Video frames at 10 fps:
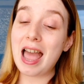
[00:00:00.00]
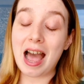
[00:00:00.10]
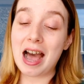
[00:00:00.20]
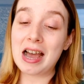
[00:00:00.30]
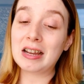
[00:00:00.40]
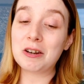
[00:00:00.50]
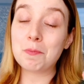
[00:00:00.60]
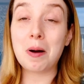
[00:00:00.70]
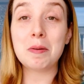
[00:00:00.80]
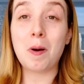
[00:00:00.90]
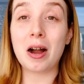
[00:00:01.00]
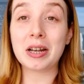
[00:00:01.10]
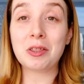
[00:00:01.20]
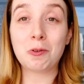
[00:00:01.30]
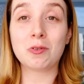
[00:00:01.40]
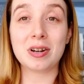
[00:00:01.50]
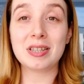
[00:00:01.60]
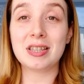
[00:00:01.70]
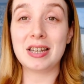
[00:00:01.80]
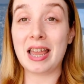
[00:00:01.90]
And my body the whole
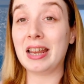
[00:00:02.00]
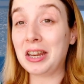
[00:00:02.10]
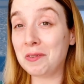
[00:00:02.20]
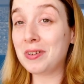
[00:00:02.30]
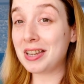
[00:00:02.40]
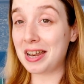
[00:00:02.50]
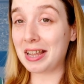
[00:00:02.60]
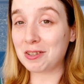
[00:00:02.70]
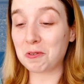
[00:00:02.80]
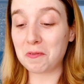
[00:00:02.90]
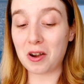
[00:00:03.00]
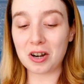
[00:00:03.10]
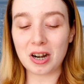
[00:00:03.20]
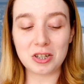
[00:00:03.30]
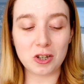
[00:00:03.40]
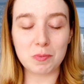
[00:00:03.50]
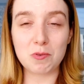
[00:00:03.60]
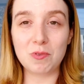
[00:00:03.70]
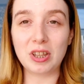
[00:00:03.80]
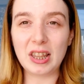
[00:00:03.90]
rest of the day, even today so far, has just
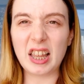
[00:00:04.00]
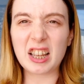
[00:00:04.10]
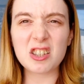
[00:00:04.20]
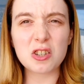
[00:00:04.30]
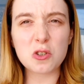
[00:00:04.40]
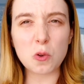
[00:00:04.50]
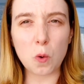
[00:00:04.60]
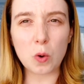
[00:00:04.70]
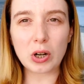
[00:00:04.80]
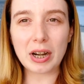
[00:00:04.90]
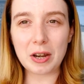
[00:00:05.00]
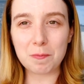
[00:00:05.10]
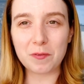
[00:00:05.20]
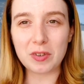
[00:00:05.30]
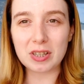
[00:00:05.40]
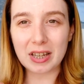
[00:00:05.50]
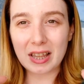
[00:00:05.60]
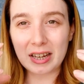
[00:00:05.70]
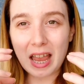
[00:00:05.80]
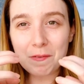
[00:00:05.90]
been really like sore, and it feels
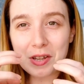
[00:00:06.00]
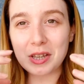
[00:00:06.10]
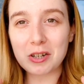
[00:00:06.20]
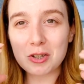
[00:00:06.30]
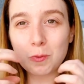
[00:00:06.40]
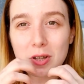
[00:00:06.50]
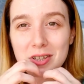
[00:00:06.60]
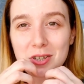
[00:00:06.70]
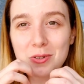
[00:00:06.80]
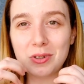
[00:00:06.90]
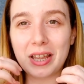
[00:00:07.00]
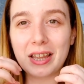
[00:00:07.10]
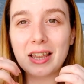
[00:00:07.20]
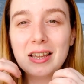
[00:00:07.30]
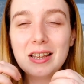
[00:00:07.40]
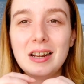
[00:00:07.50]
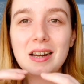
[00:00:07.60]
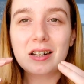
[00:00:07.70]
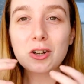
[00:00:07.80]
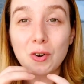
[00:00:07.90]
like everything just wants to like
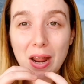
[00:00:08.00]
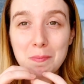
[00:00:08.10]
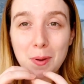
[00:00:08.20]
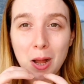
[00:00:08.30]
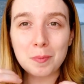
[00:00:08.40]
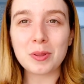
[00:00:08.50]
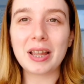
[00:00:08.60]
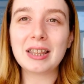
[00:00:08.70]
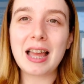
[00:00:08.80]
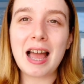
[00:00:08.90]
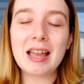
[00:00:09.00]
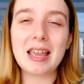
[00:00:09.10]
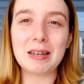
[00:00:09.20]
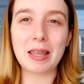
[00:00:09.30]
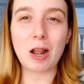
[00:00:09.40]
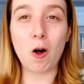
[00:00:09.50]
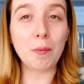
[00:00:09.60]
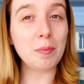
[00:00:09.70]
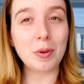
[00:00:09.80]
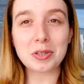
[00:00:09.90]
cramp up like that, and like all
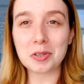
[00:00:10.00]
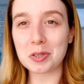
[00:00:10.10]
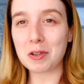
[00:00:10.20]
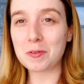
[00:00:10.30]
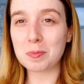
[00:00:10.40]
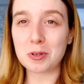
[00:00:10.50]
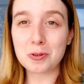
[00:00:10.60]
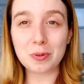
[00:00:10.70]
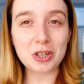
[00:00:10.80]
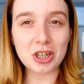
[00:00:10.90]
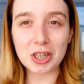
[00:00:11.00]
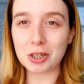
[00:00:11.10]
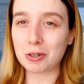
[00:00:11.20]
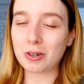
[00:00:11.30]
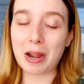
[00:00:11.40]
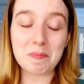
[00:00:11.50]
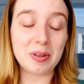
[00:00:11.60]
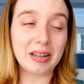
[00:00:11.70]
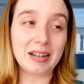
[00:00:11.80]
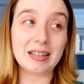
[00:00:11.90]
my muscles have just been twitching or
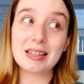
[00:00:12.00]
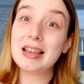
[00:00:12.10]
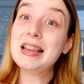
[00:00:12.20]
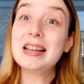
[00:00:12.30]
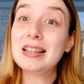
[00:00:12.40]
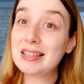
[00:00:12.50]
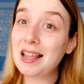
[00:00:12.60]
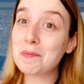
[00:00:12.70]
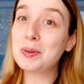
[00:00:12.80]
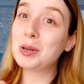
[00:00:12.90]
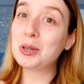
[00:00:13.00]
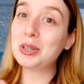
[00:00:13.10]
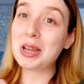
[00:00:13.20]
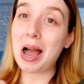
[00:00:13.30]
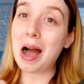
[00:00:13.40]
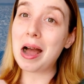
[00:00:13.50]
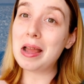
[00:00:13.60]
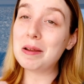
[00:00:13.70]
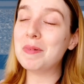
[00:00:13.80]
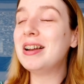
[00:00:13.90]
cramping, and it's not been a good
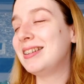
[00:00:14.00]
time.